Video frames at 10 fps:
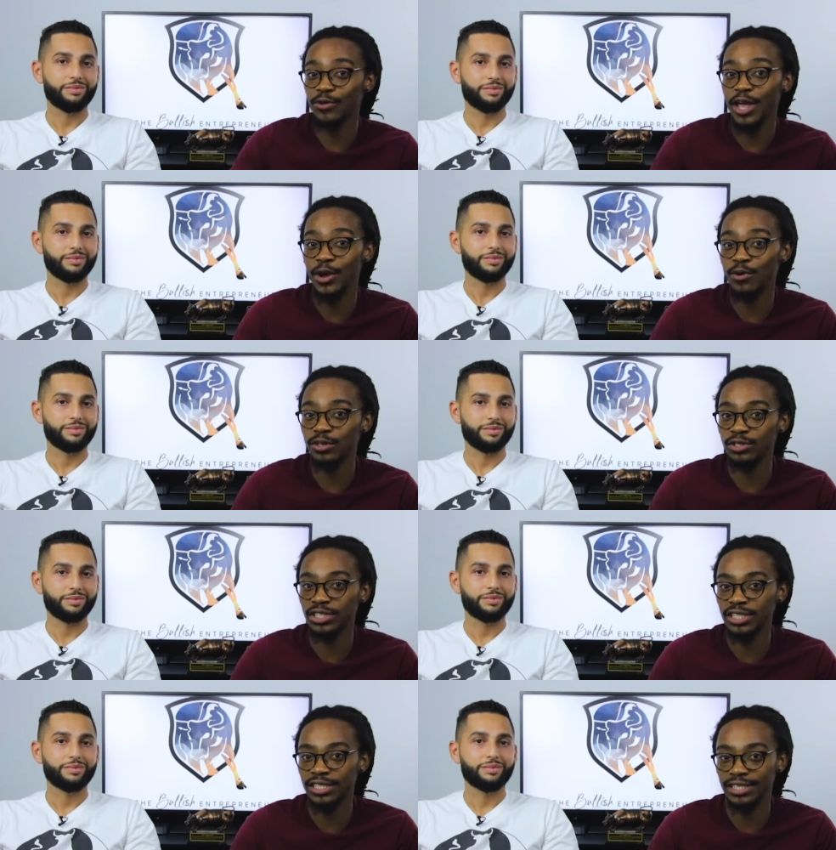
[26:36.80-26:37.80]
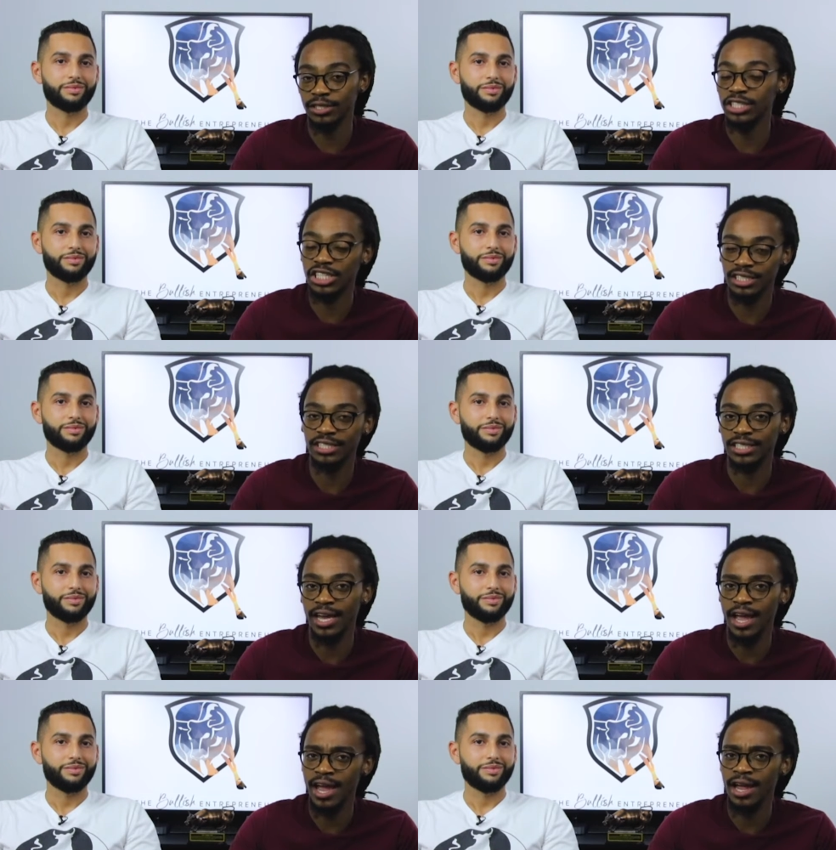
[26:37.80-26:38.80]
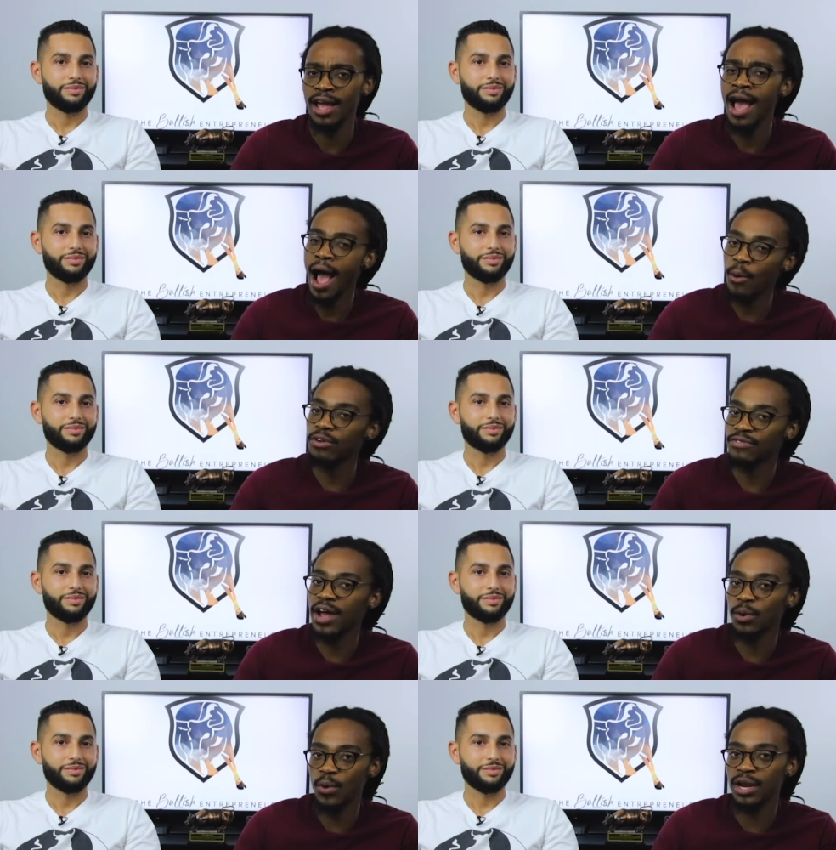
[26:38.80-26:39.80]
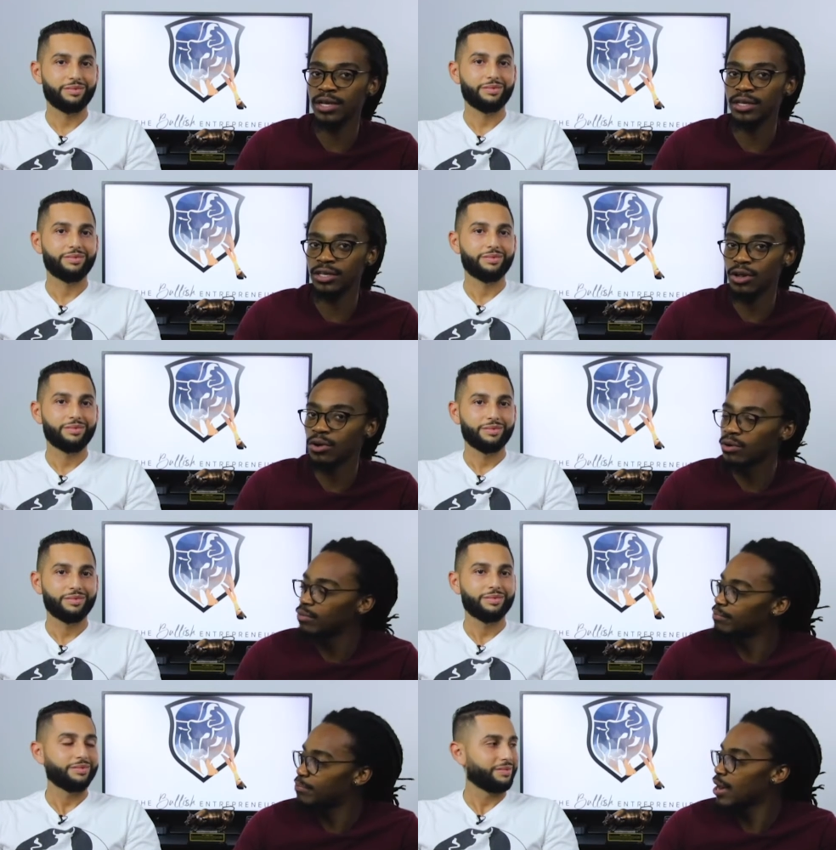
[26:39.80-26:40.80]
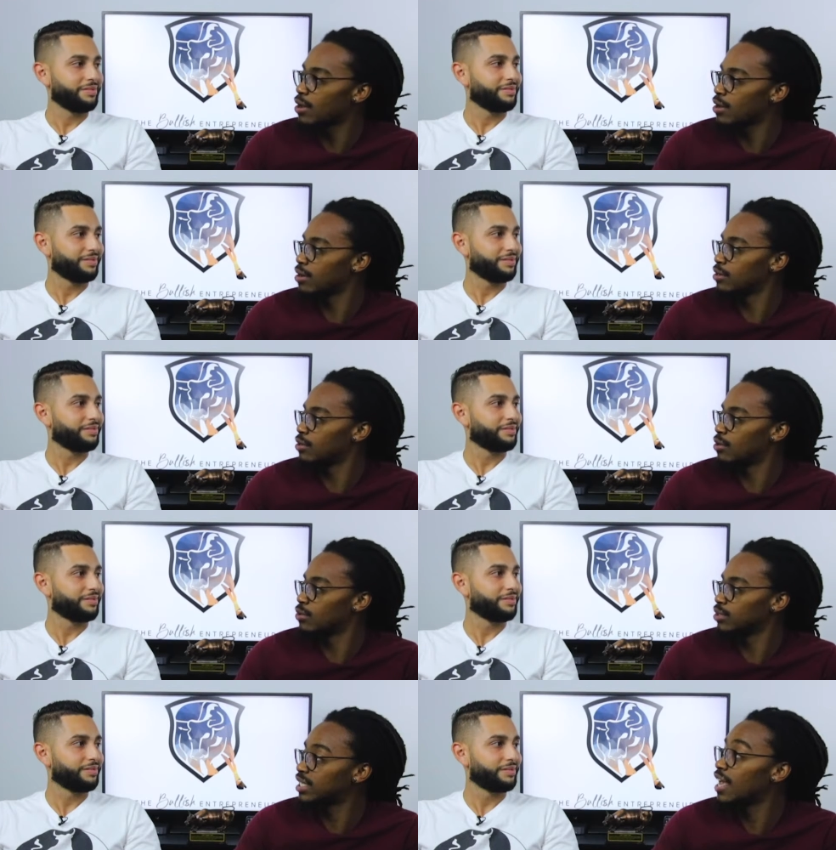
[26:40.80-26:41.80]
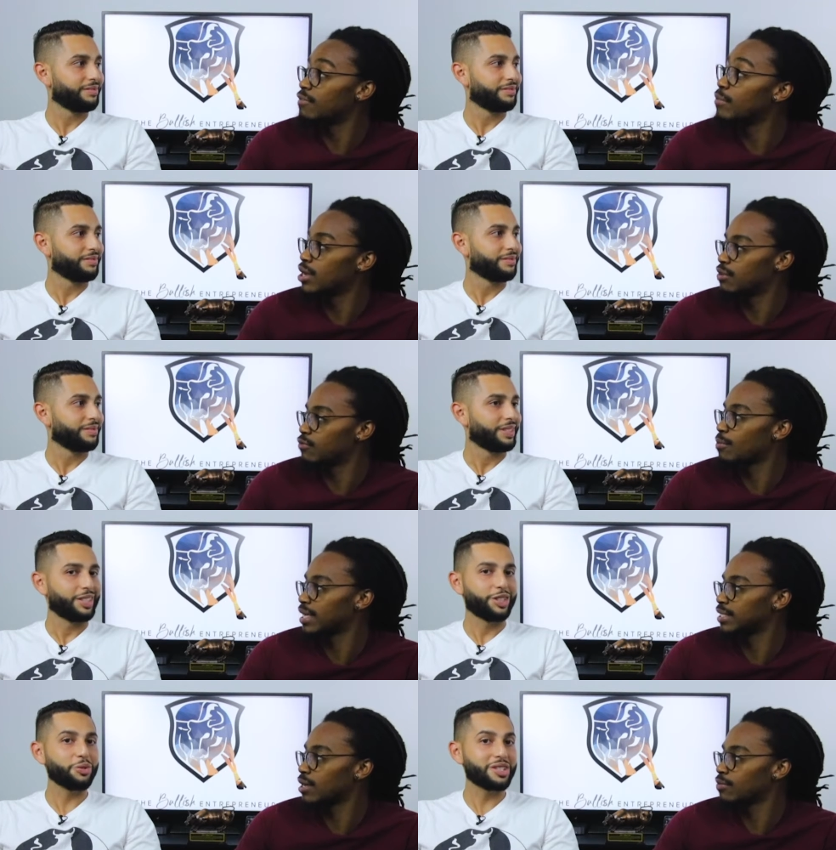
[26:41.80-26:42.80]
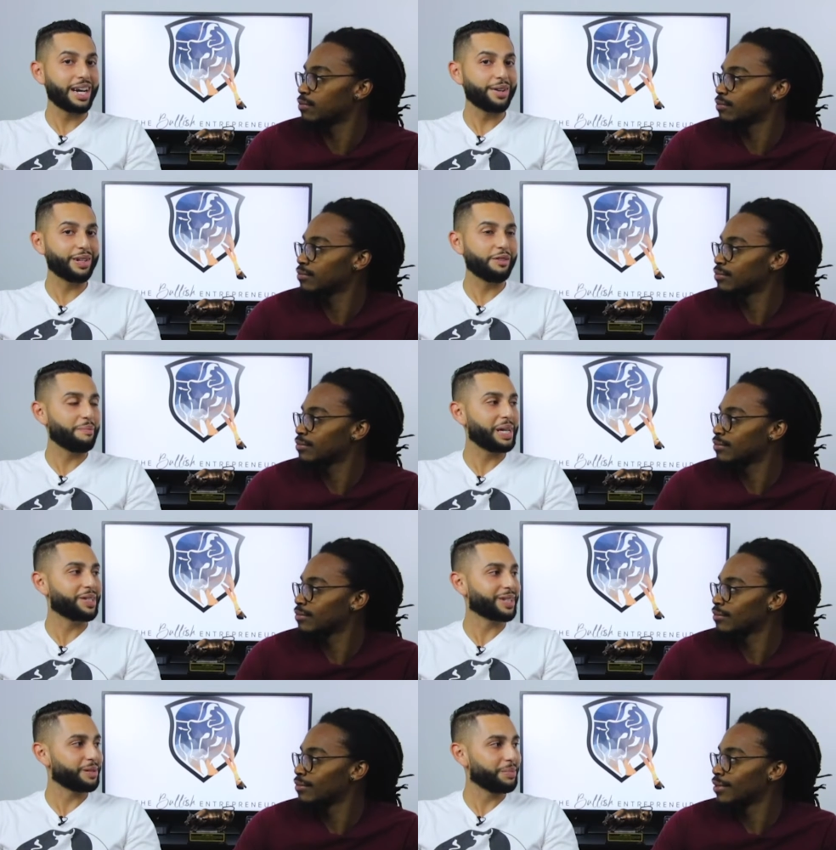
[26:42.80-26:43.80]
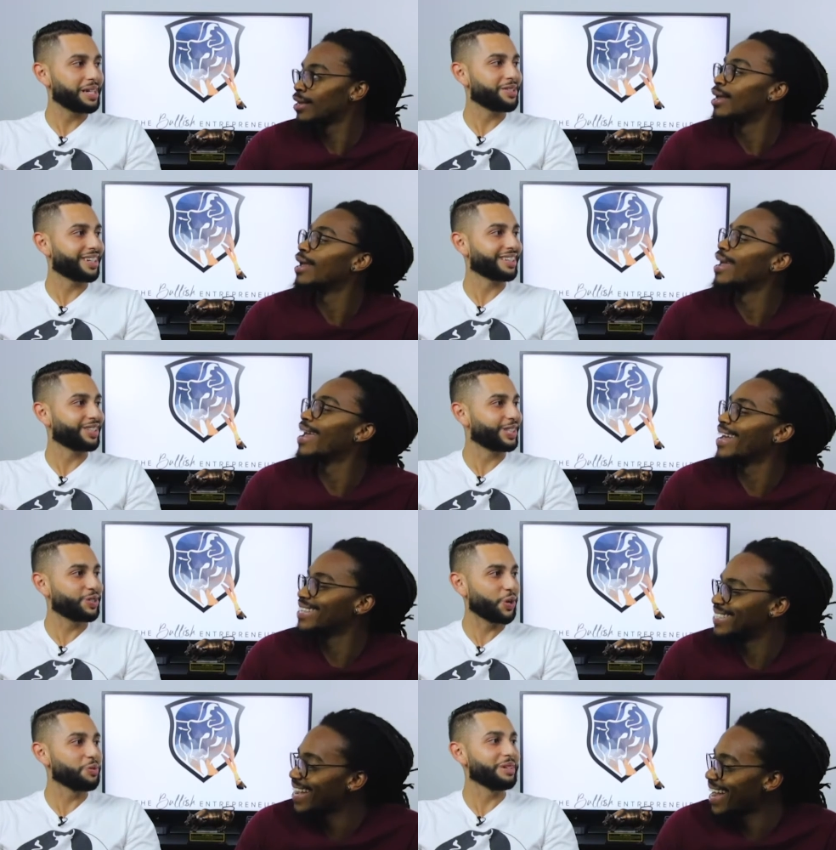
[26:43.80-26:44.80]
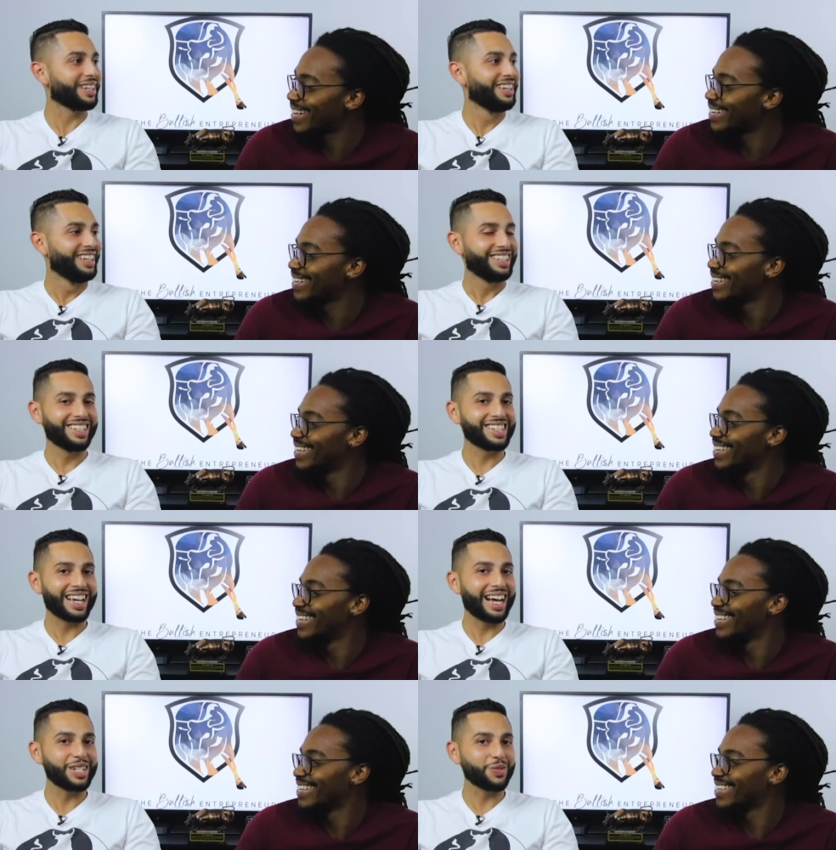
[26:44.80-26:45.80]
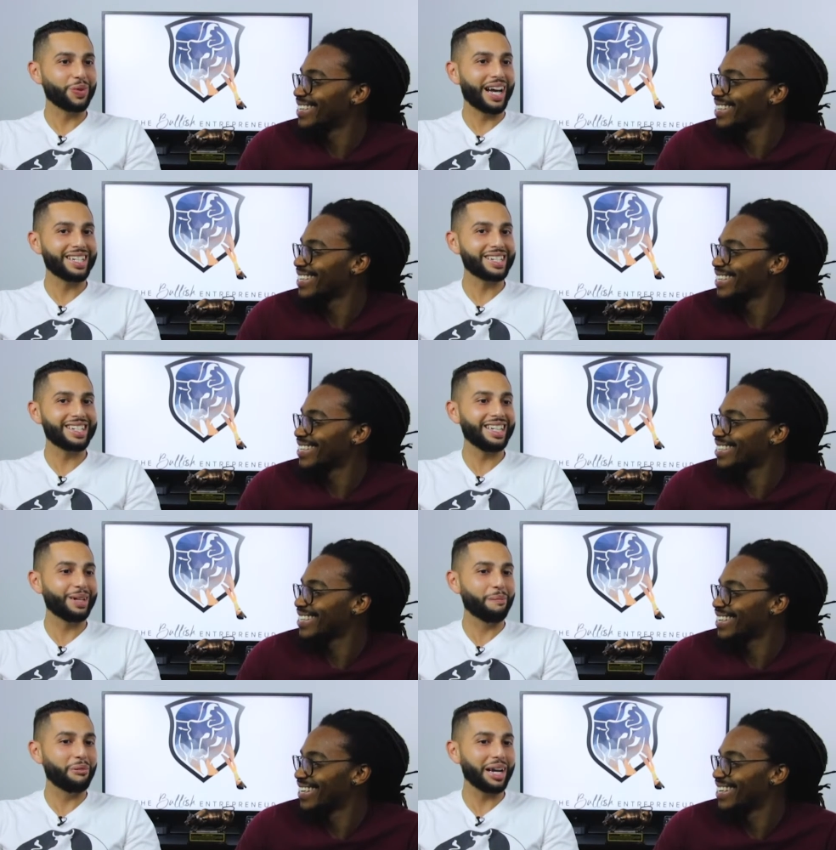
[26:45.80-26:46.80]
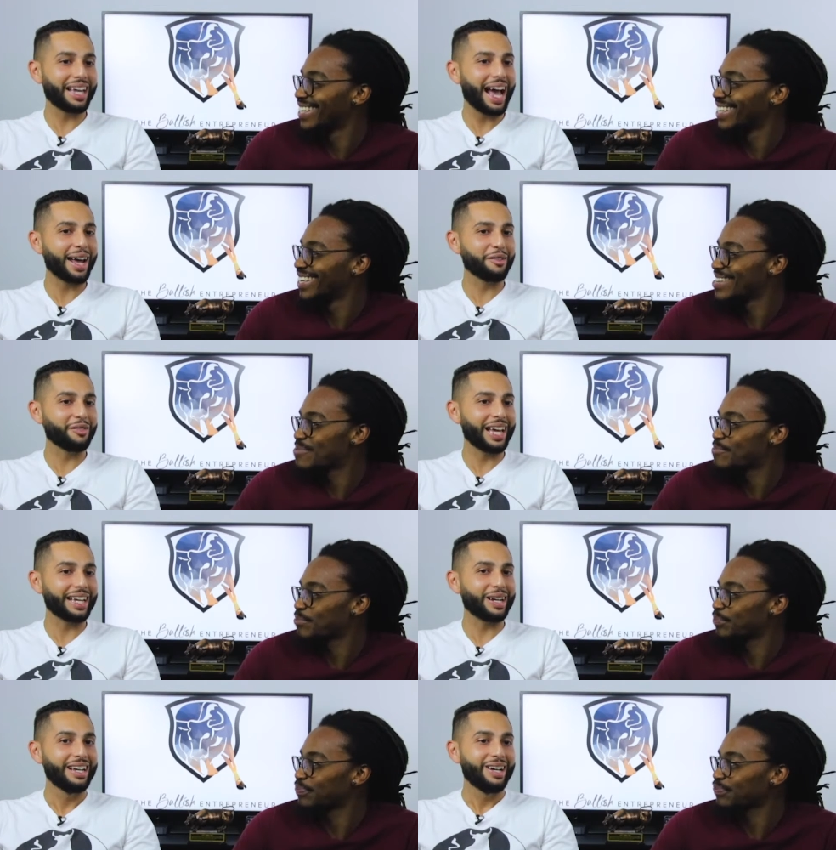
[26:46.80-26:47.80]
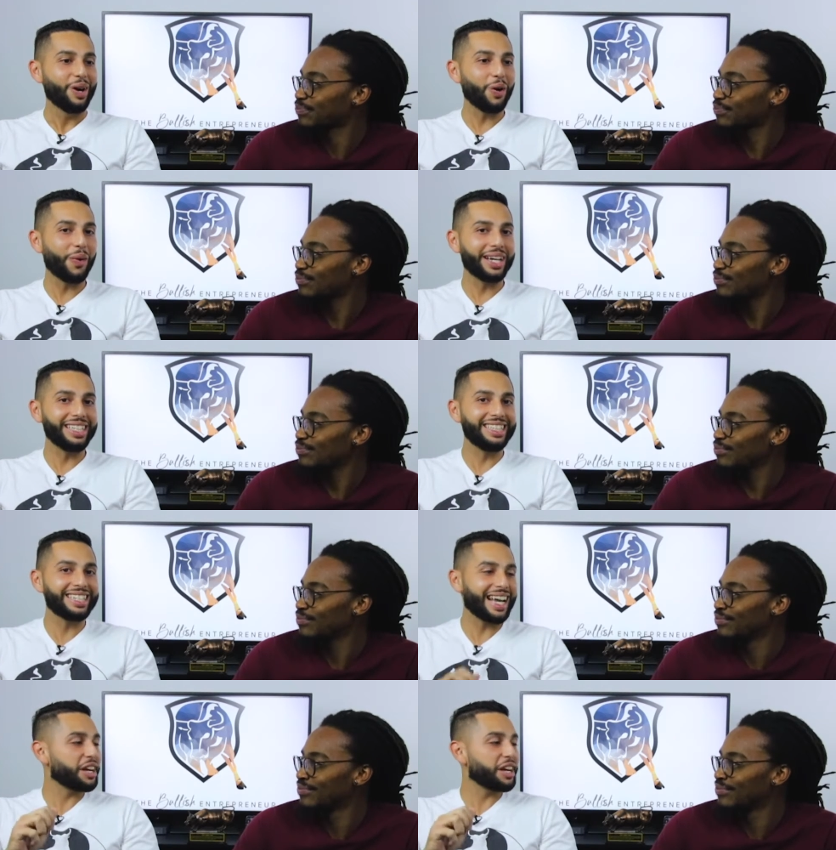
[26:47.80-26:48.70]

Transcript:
Speaker 1: off with Acorns just to, just to say, hey, I want to find a way to, you know, better, you know, save money for my.
Speaker 2: She was tired of living paycheck to paycheck. She exactly. told me. She's like, I just want, I just need a break out of like, oh, I need